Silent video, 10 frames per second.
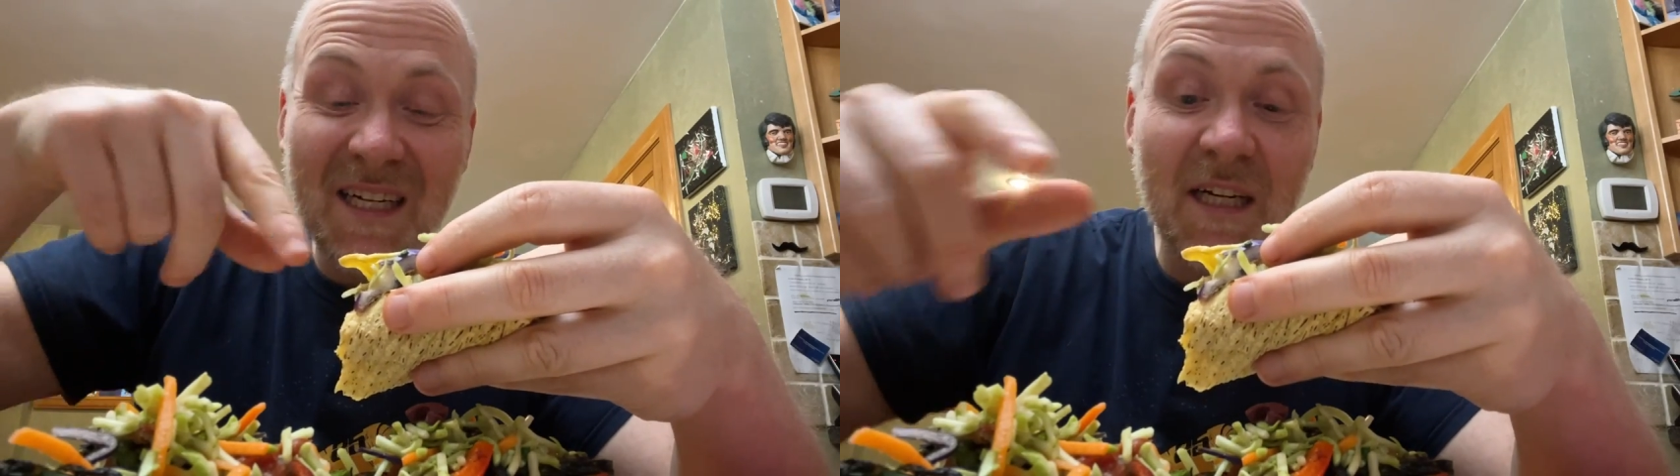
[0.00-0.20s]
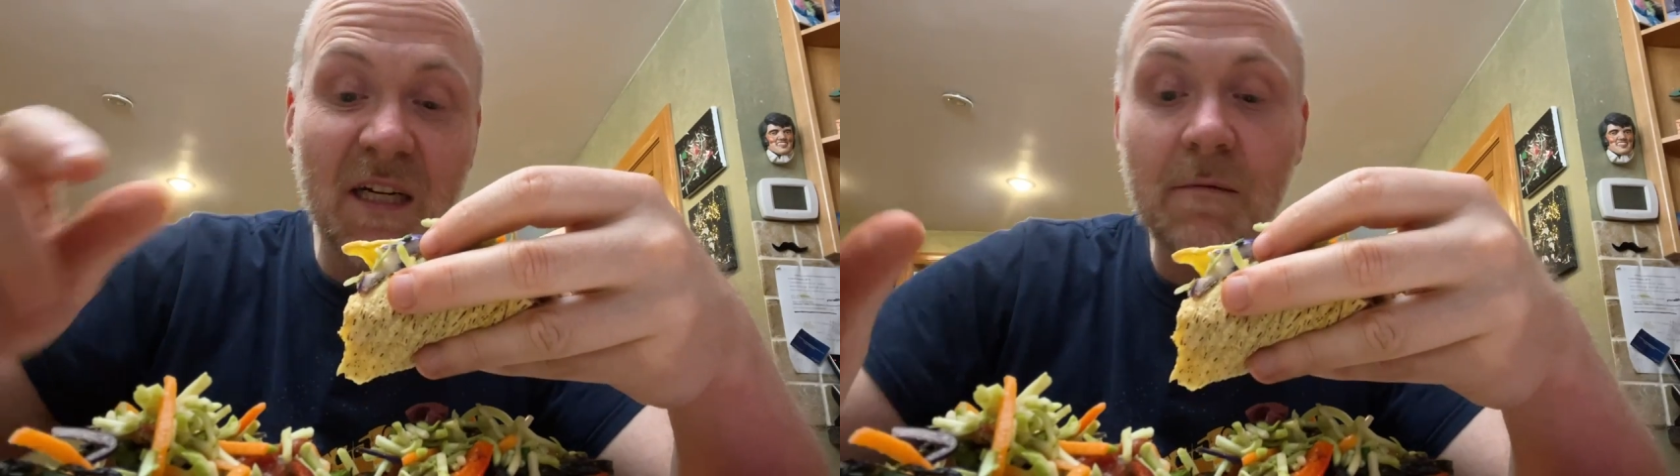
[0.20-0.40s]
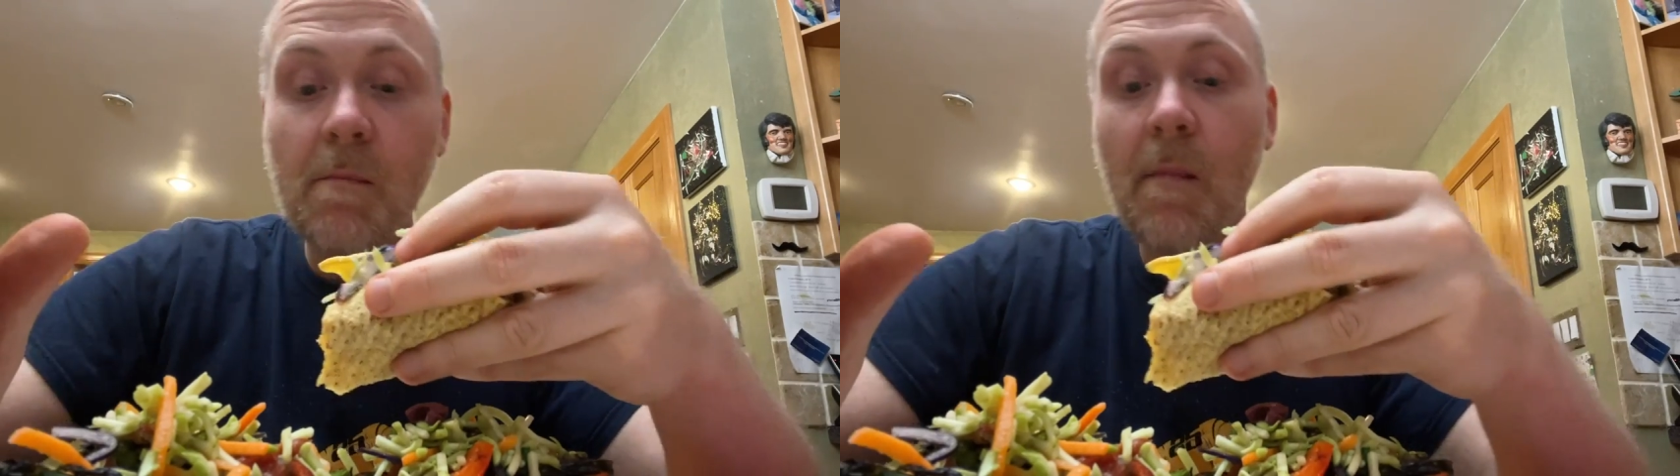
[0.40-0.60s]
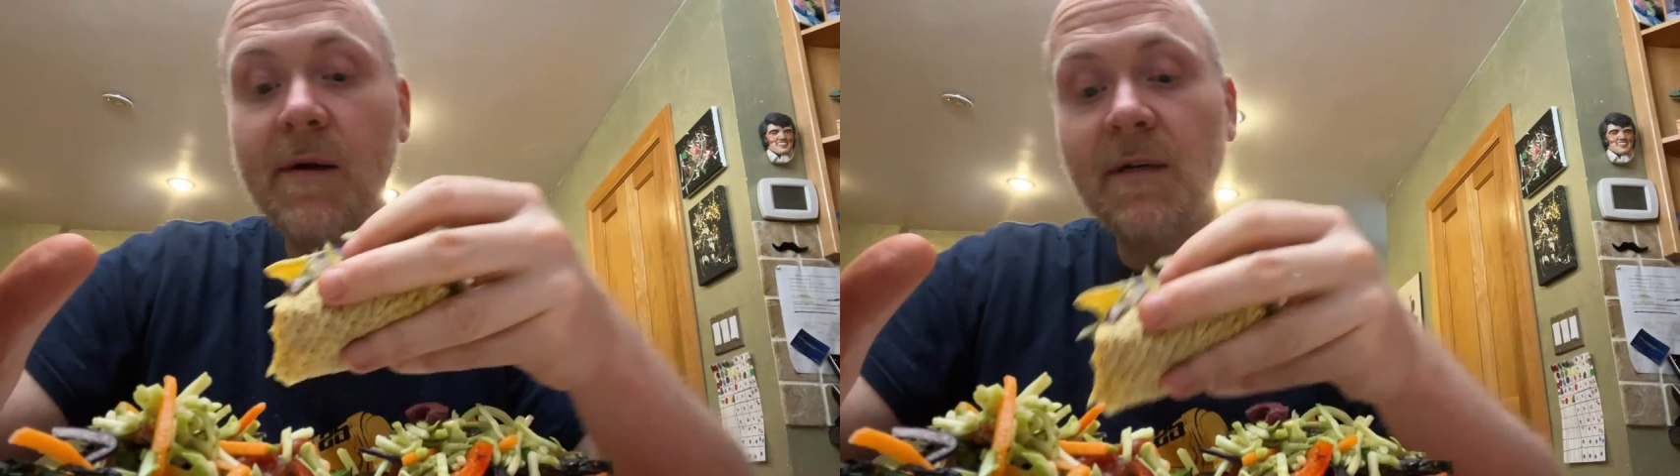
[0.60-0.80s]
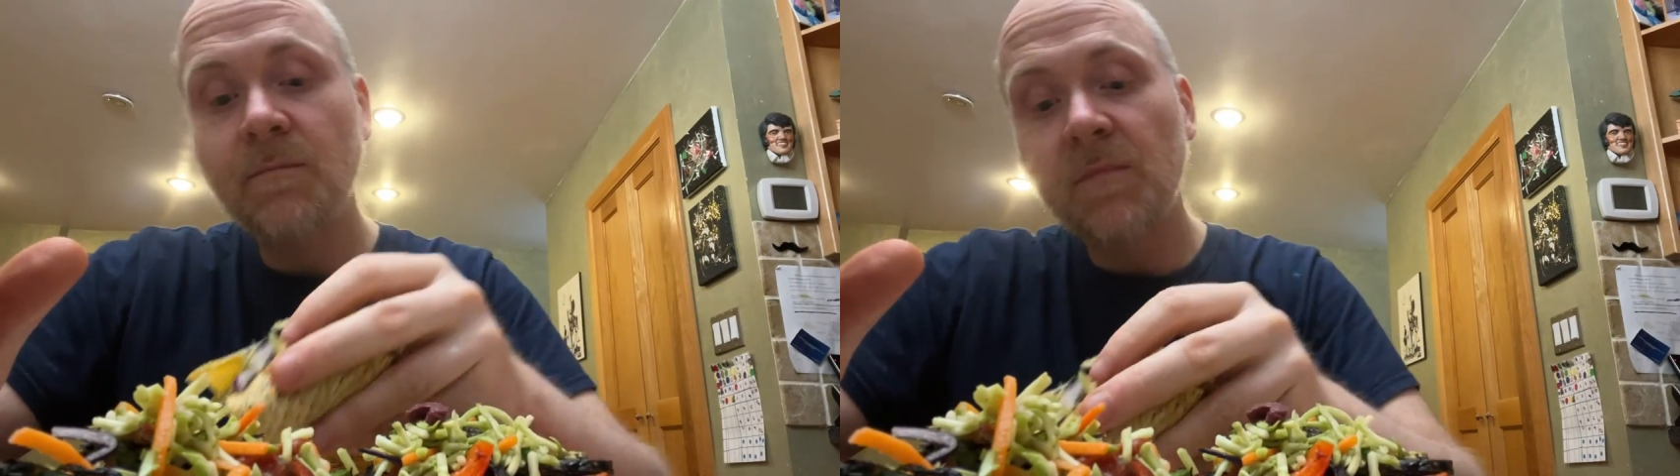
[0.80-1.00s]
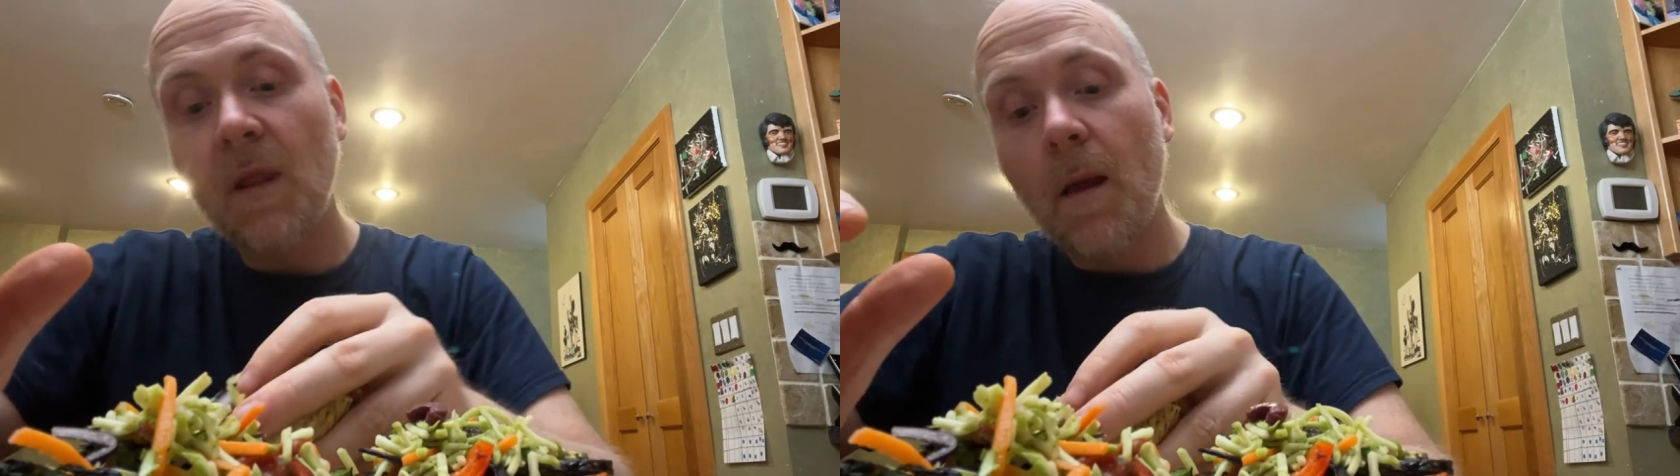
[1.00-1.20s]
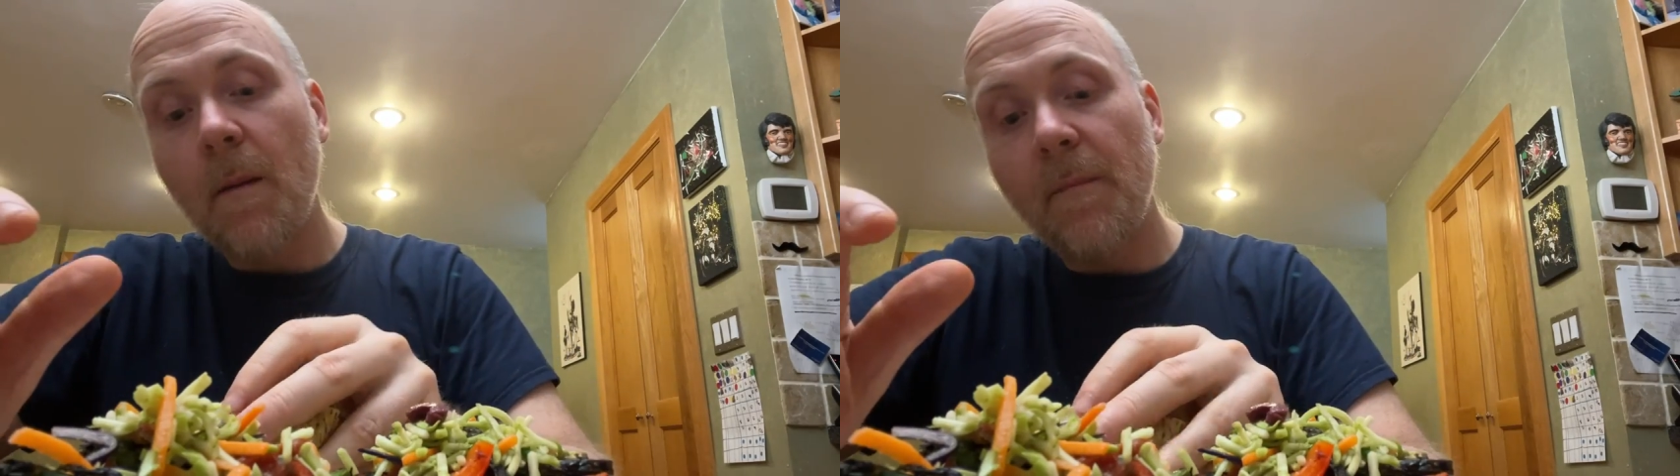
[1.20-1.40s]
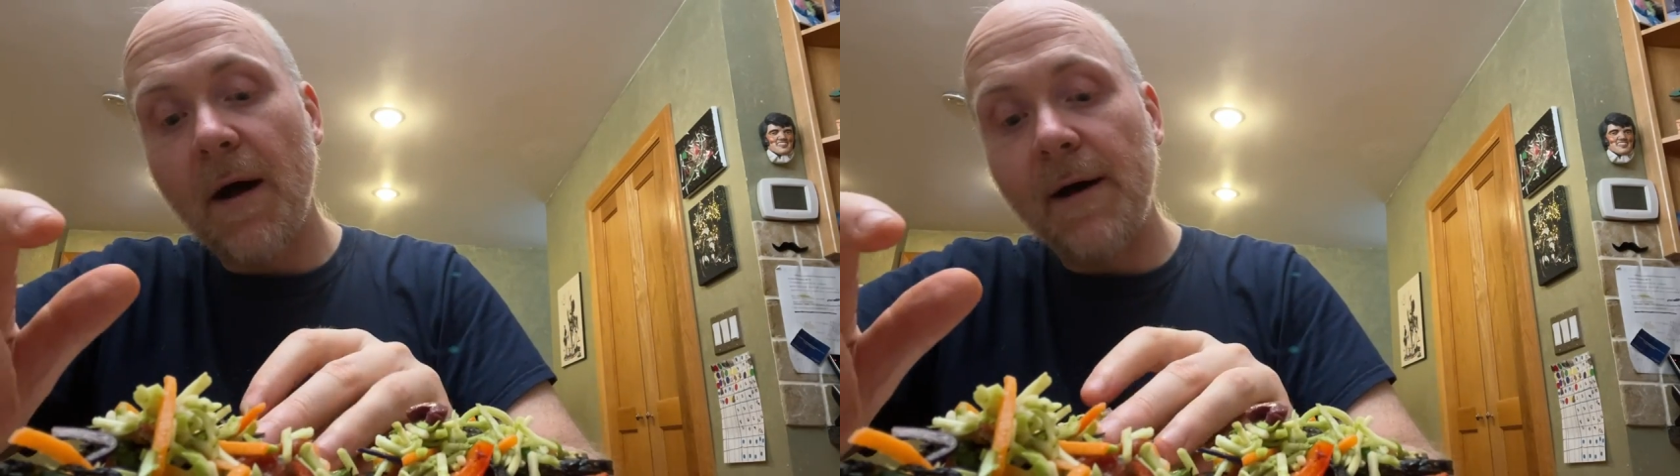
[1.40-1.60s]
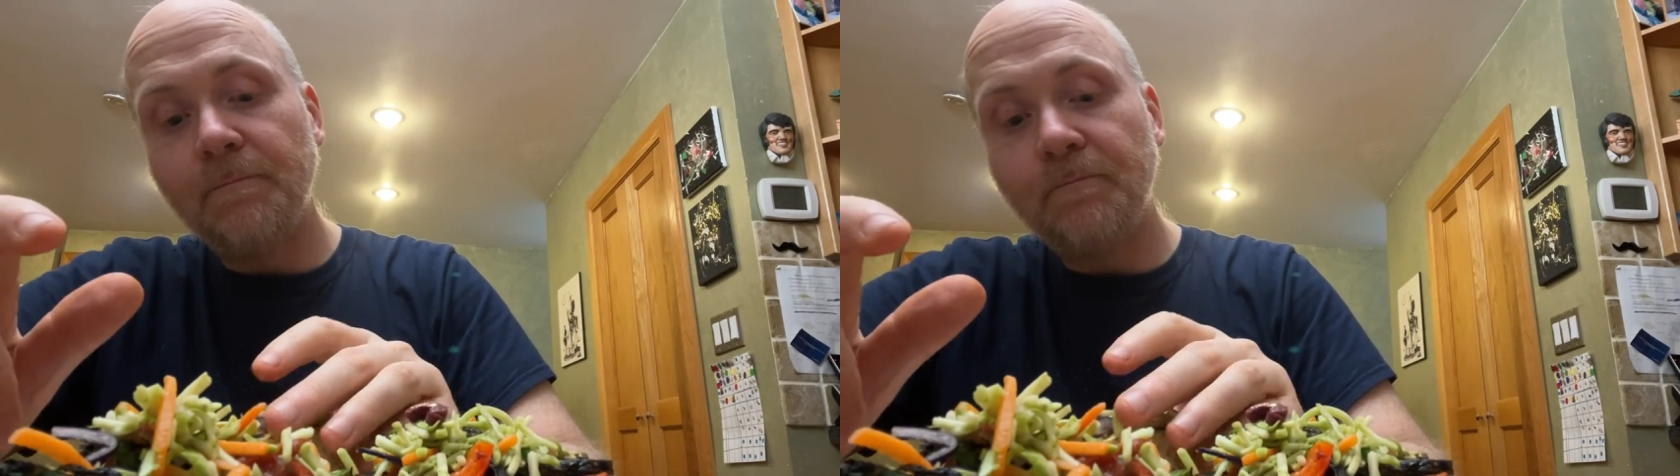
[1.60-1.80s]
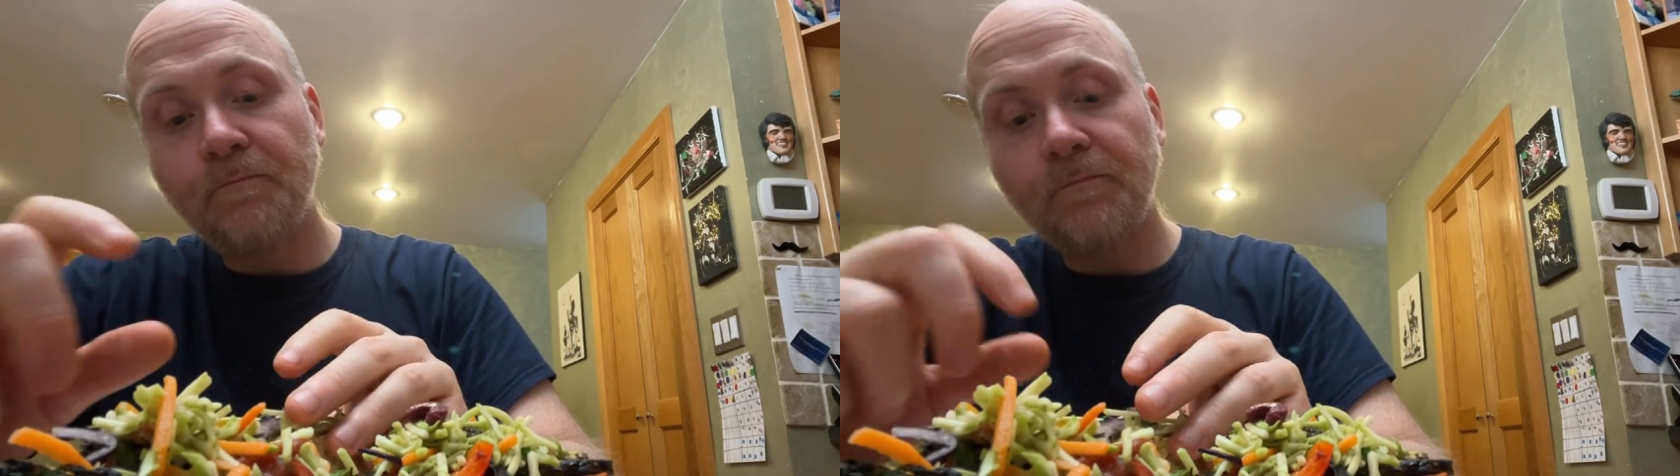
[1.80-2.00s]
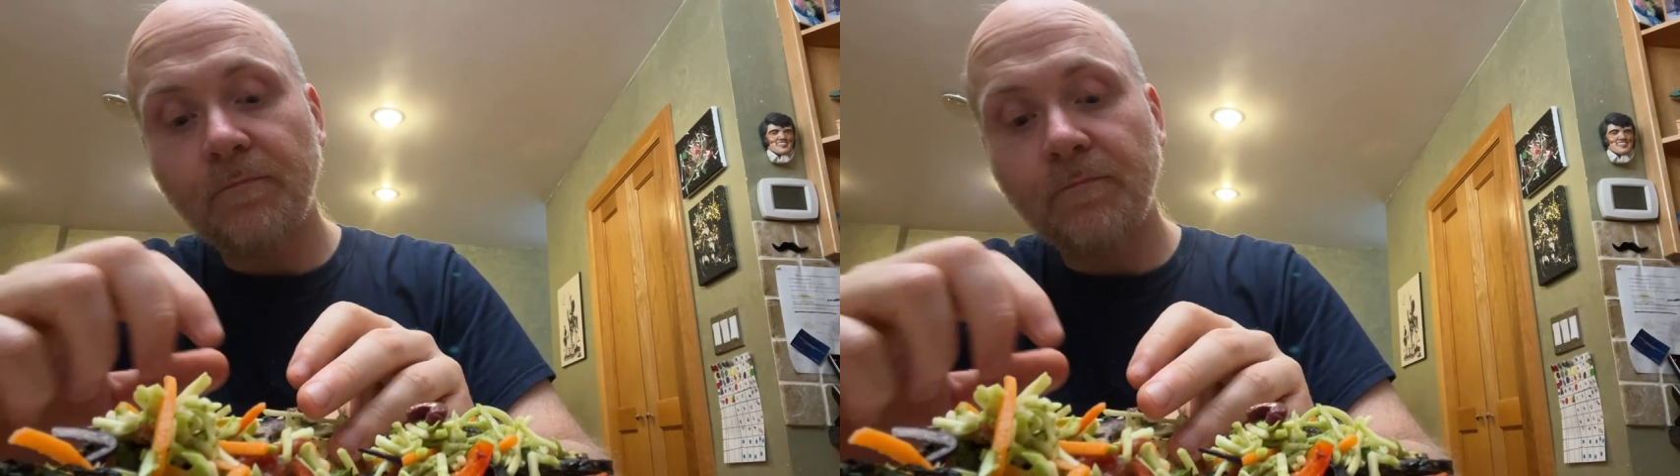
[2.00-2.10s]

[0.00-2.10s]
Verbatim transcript: here, but